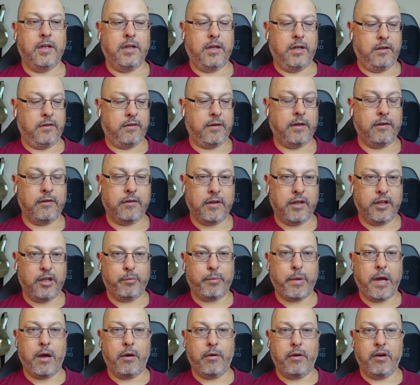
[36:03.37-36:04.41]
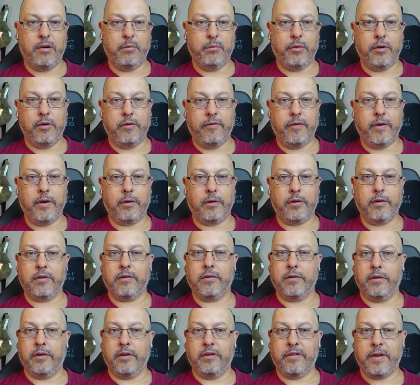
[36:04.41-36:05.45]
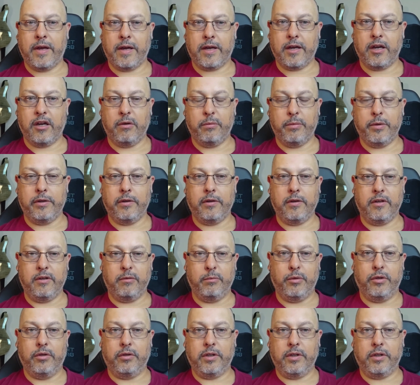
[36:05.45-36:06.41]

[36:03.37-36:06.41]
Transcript: It sounds like the power are more focused on the tech element and more